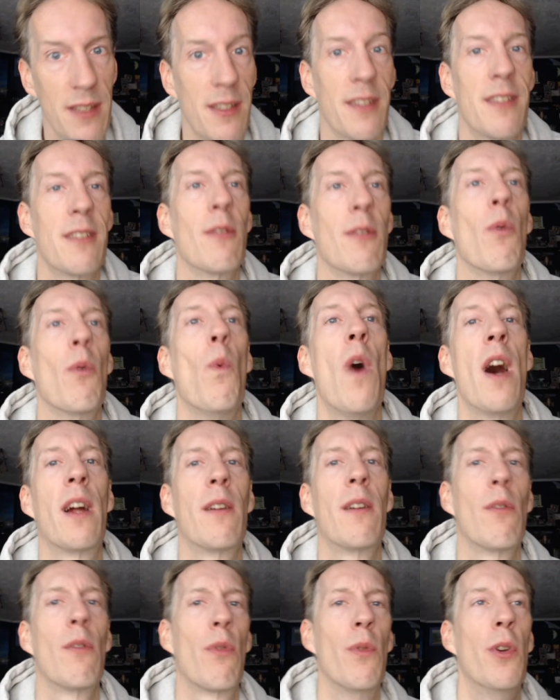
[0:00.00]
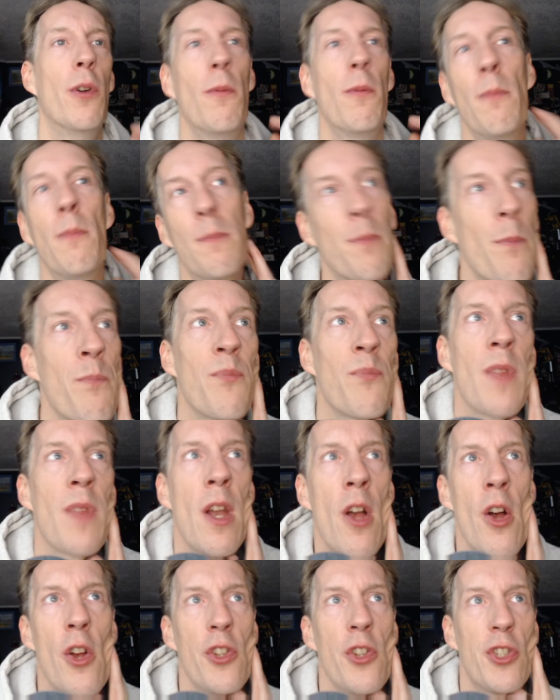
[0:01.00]
Let's walk through.
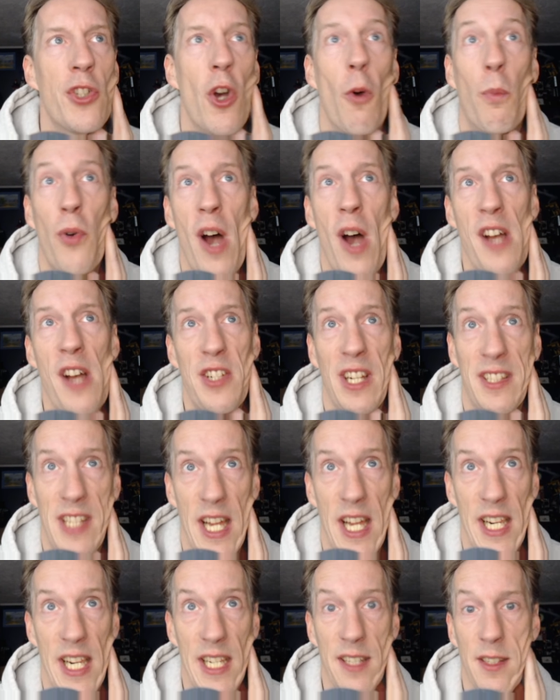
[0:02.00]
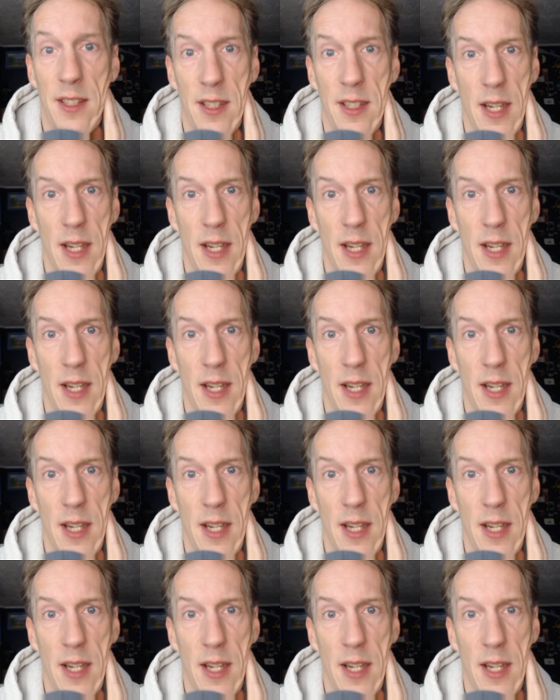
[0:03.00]
So project settings.